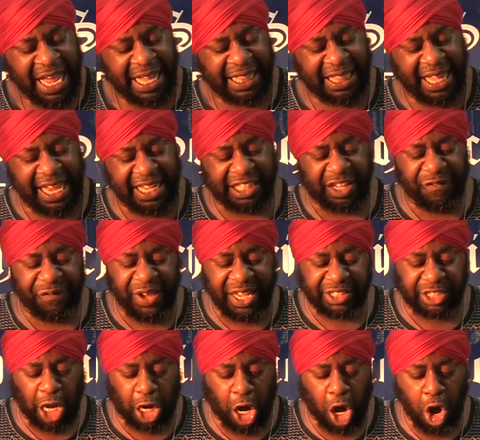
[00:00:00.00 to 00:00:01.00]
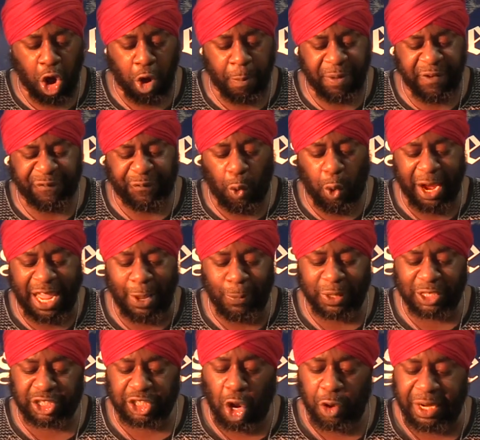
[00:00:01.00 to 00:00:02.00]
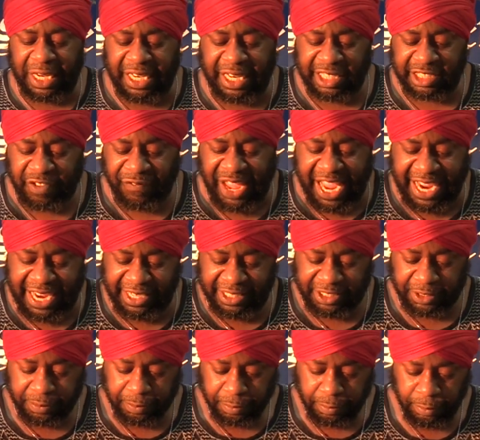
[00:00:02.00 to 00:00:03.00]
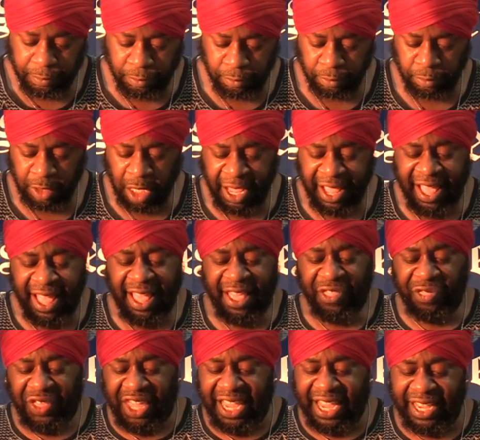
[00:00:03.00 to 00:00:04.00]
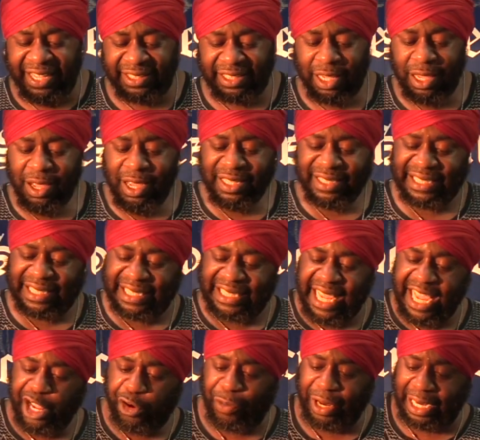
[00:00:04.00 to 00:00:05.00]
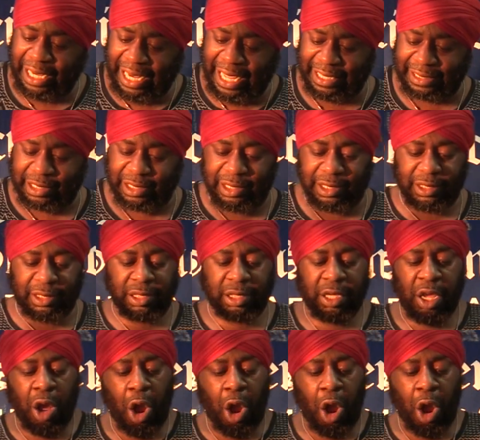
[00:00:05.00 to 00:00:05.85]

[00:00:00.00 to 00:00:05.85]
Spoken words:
These events occurred before he was 30 years of age. These secret lessons